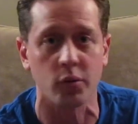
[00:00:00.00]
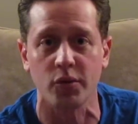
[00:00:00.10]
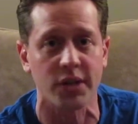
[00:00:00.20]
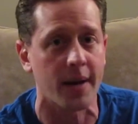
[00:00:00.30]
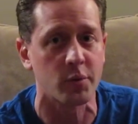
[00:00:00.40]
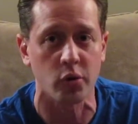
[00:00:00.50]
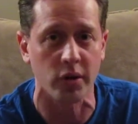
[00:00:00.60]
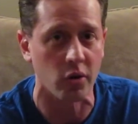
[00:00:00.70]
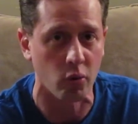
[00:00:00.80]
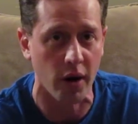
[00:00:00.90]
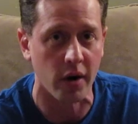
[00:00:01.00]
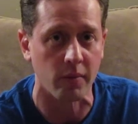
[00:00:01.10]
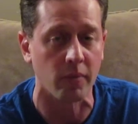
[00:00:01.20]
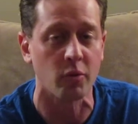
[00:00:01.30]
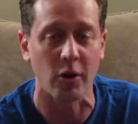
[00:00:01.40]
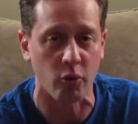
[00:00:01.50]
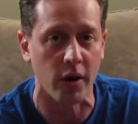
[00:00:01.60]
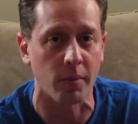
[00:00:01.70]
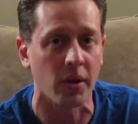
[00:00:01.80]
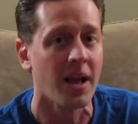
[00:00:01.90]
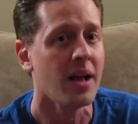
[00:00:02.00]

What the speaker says: It was absolutely incredible.